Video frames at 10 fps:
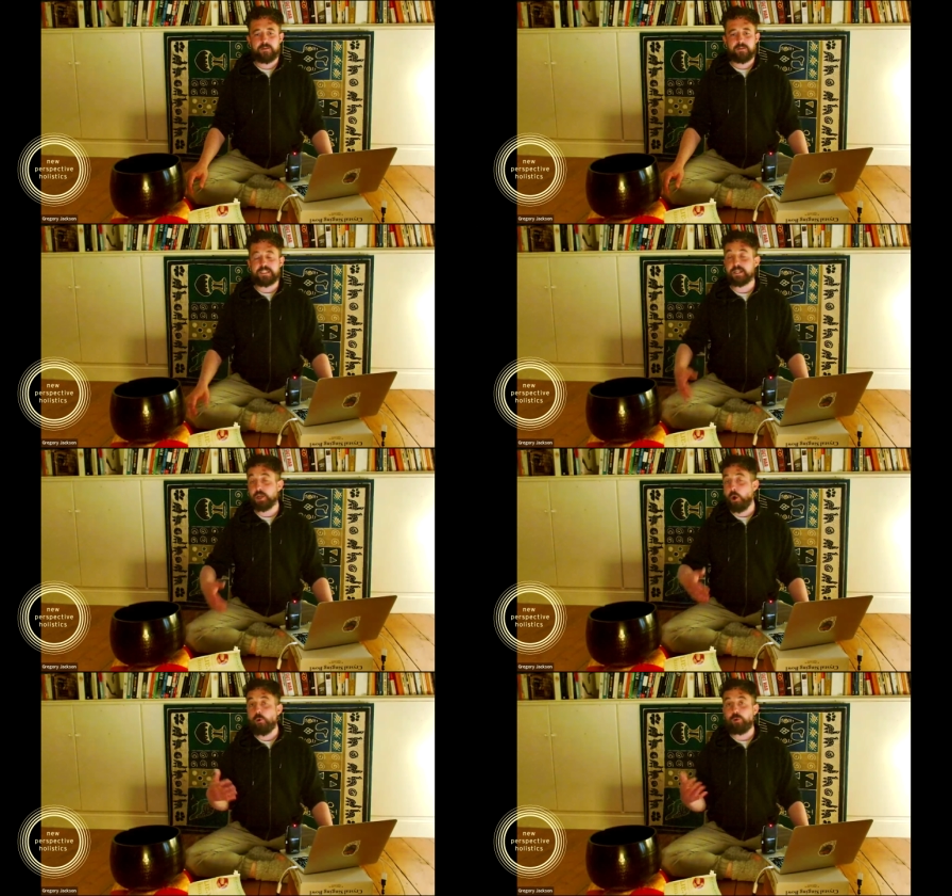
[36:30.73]
This is an
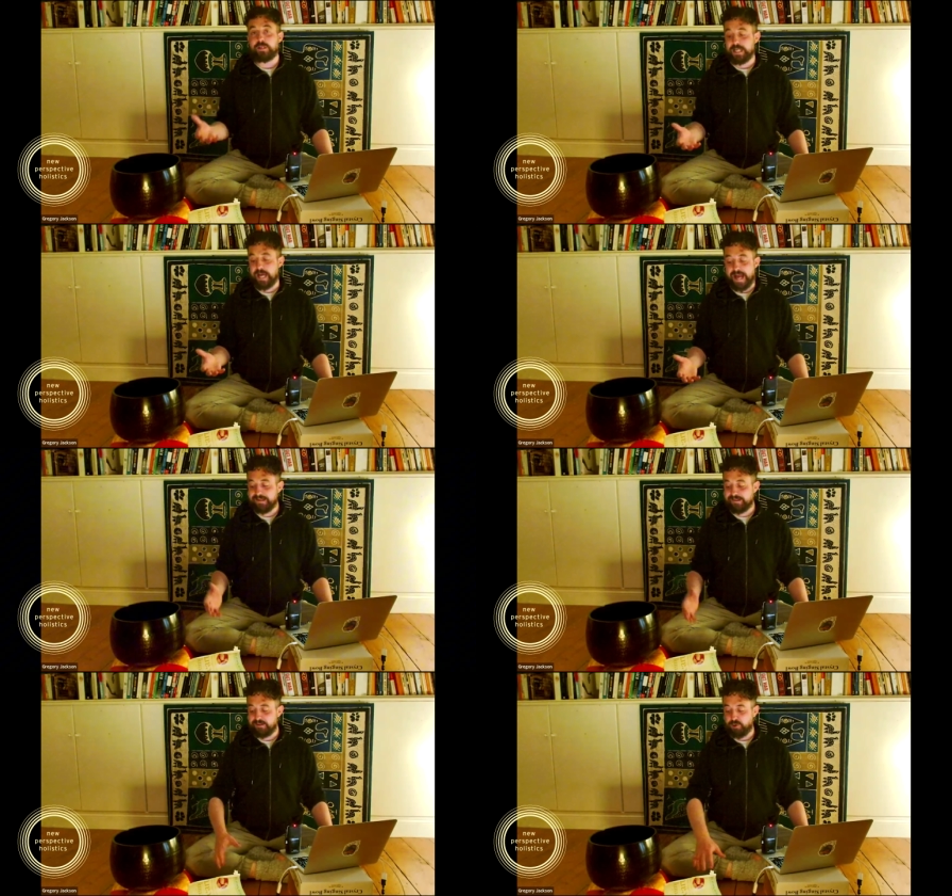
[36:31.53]
old
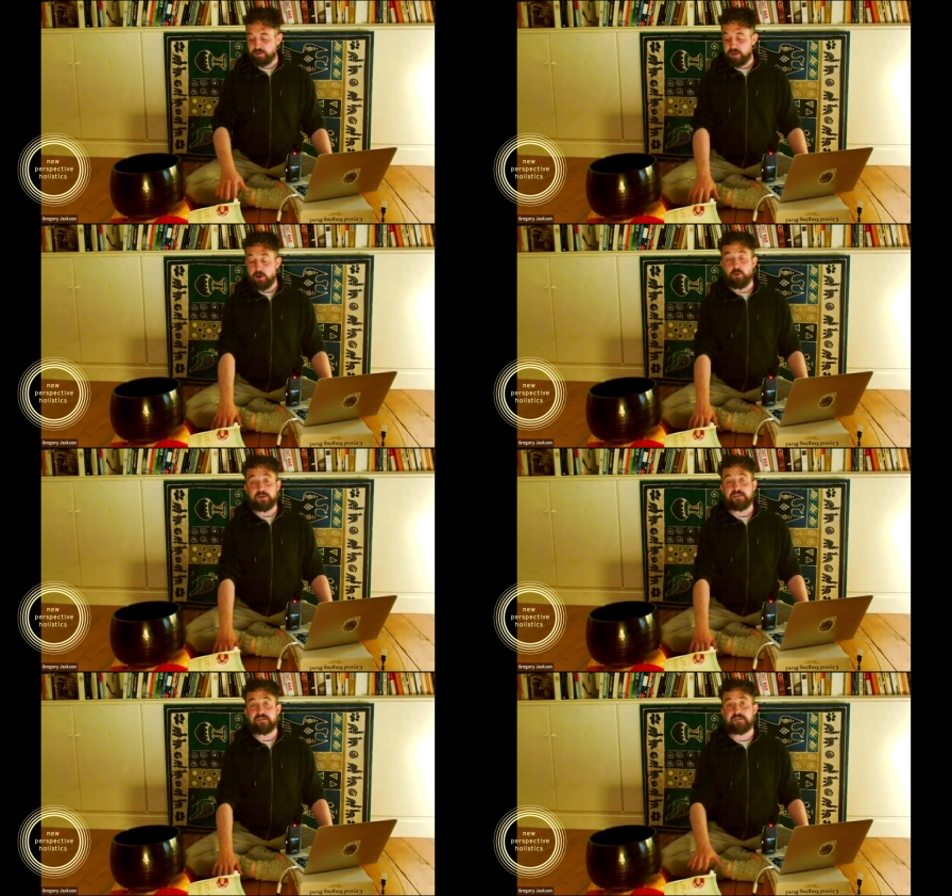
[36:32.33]
text. It's one of the
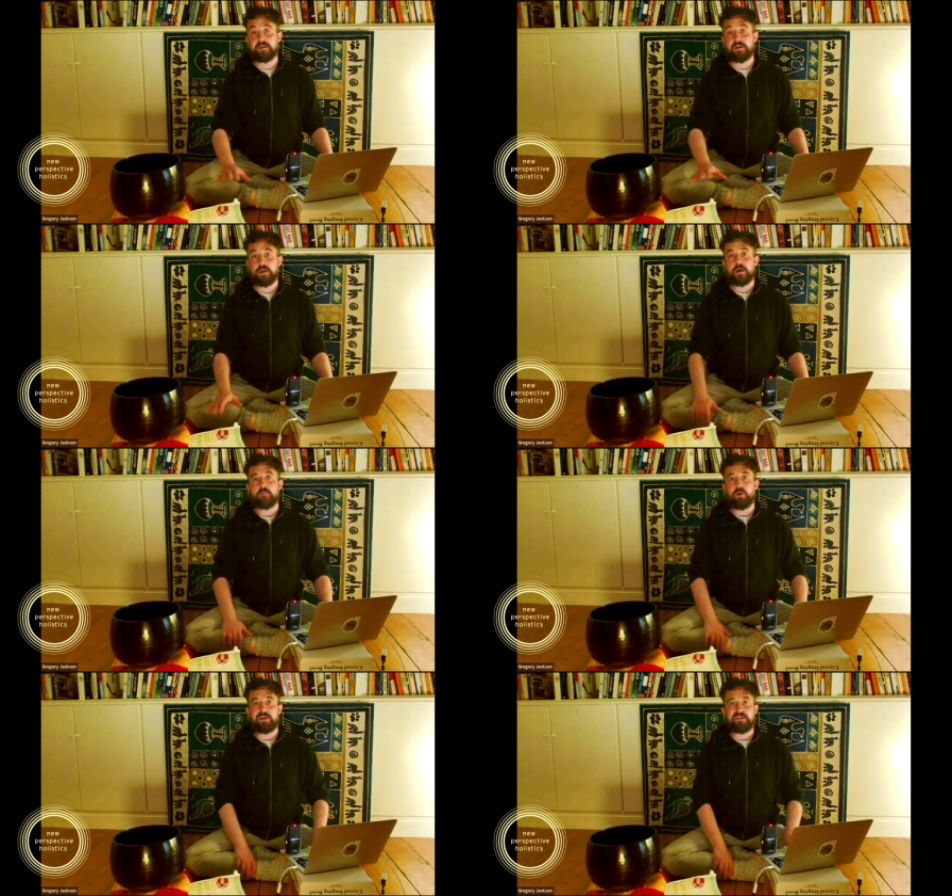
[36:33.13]
oldest
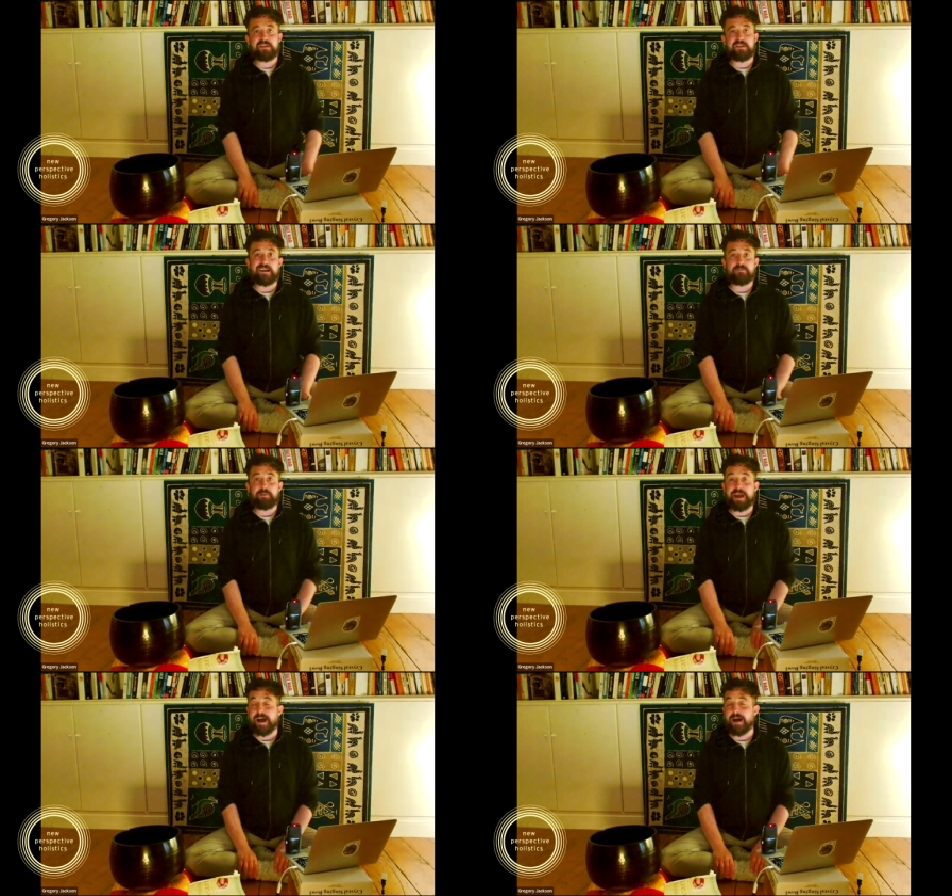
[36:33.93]
Buddhist texts we
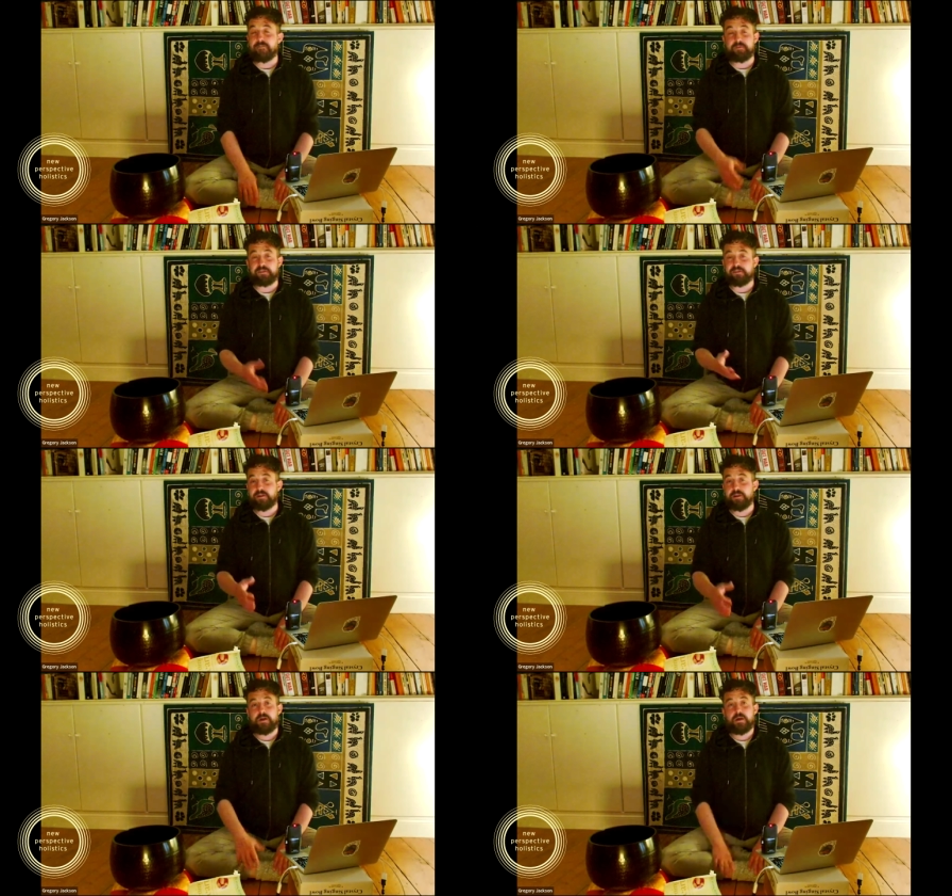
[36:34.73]
have. It was
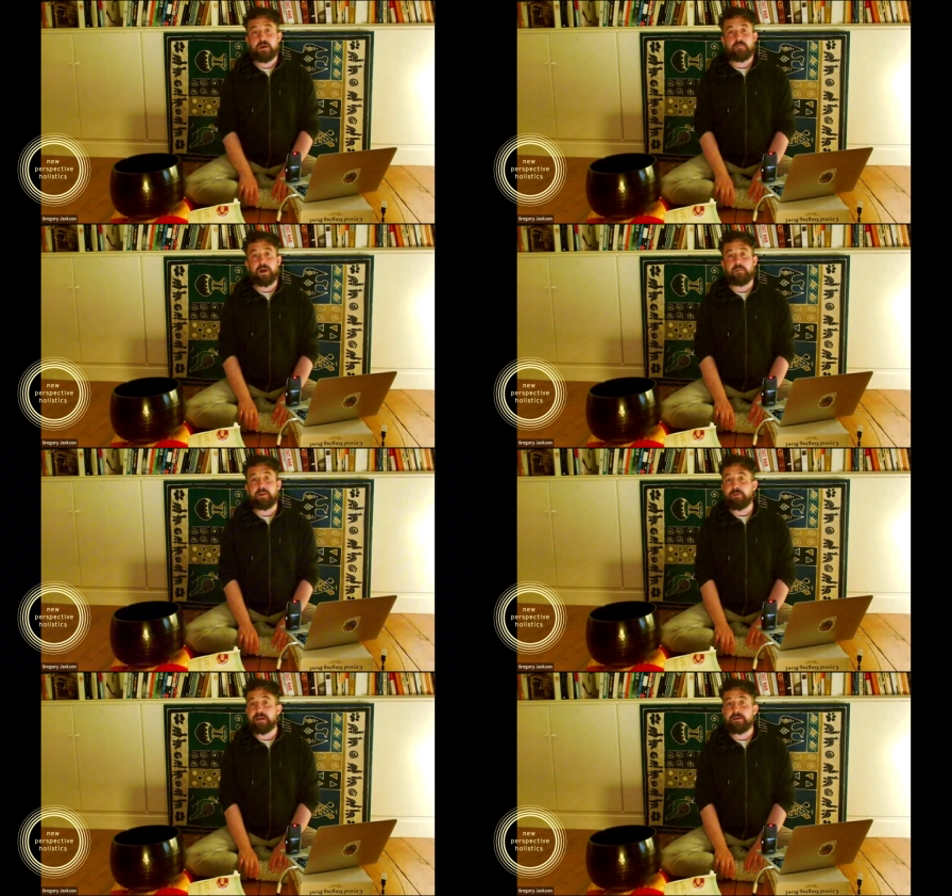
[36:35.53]
probably
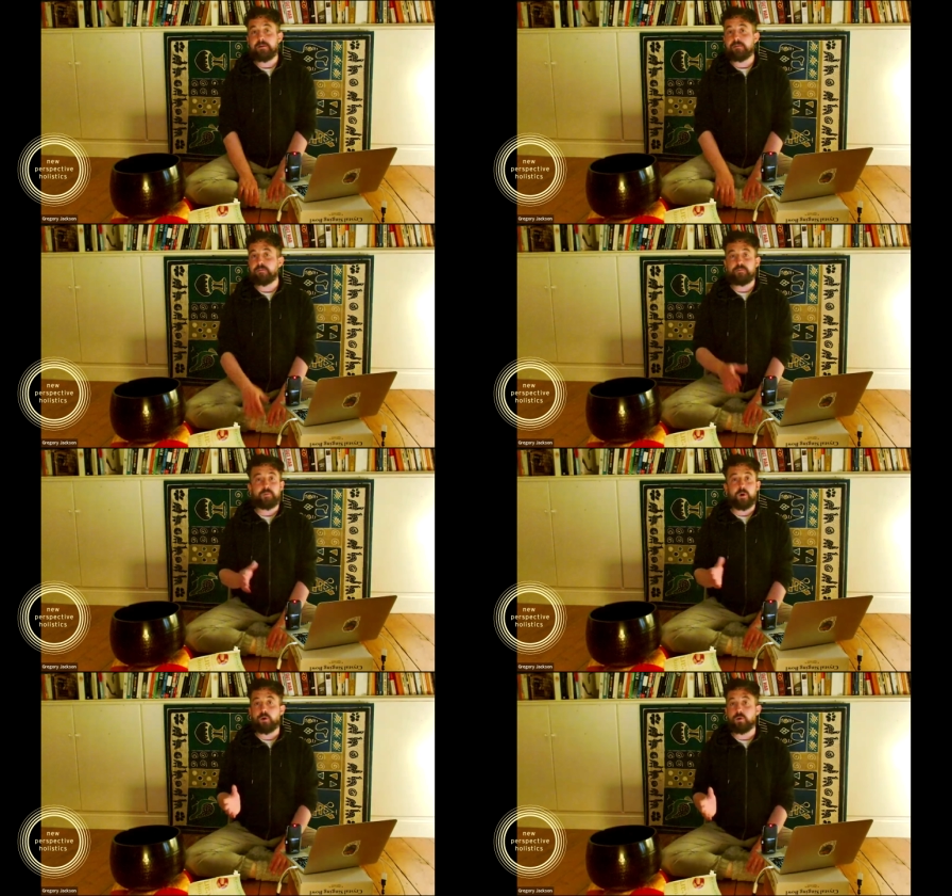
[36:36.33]
written
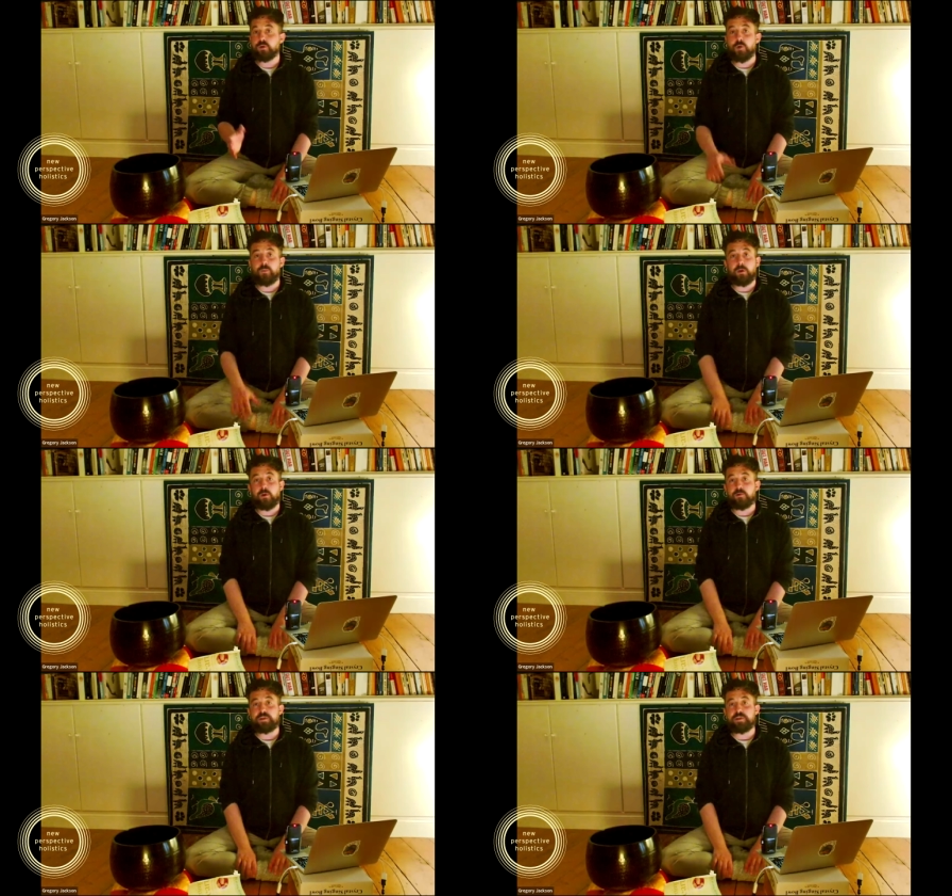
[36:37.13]
a couple of
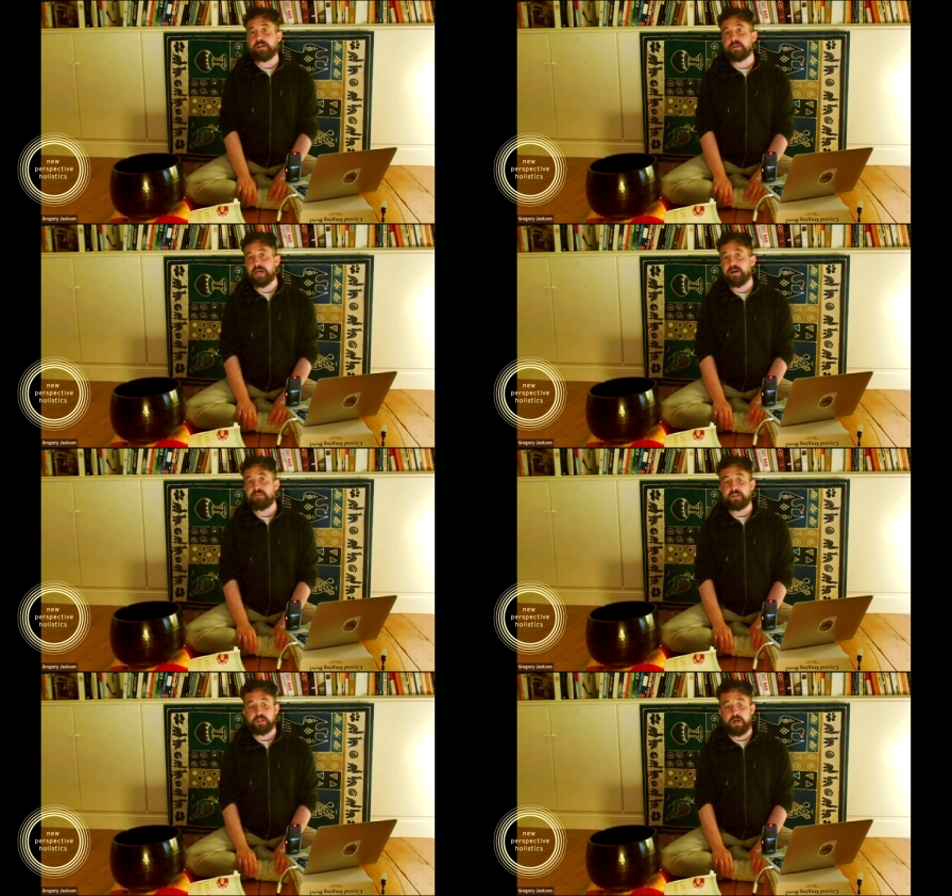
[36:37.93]
hundred years after
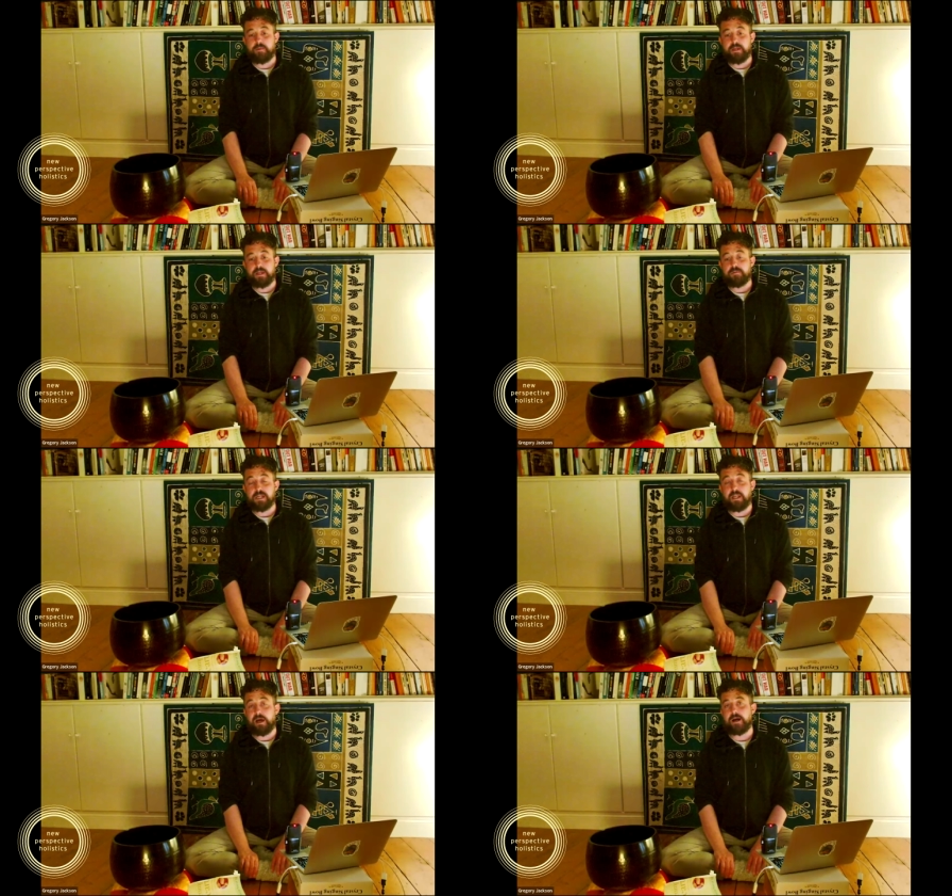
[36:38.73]
the time that he was
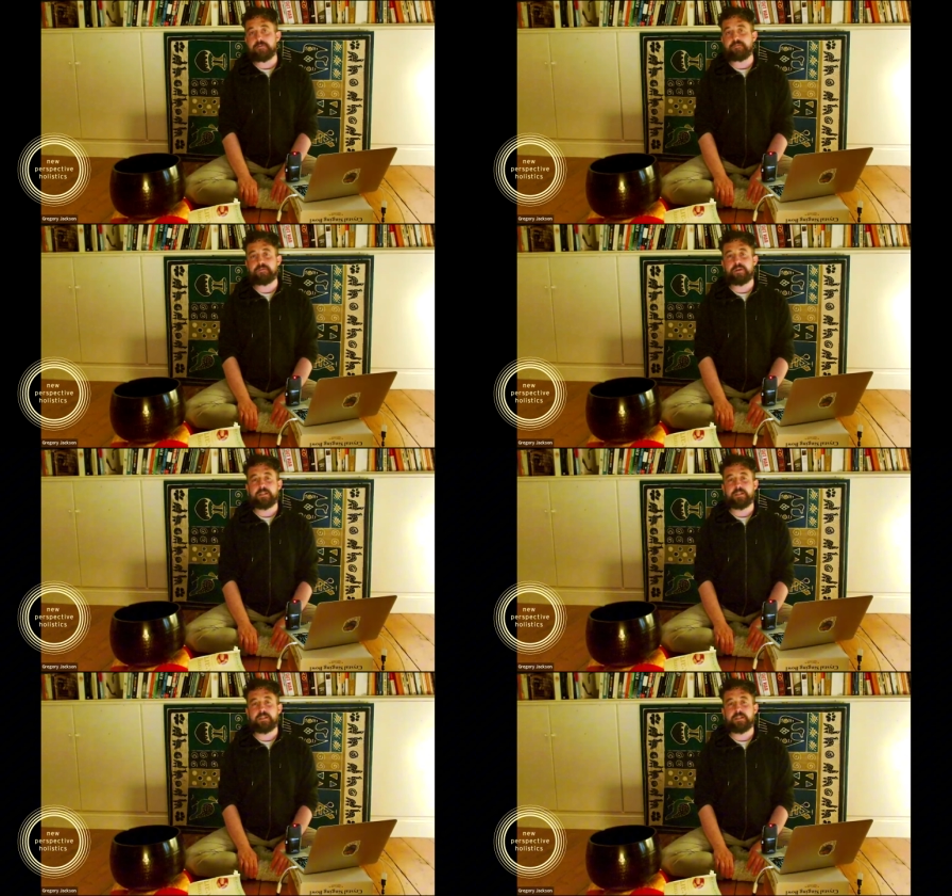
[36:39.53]
alive.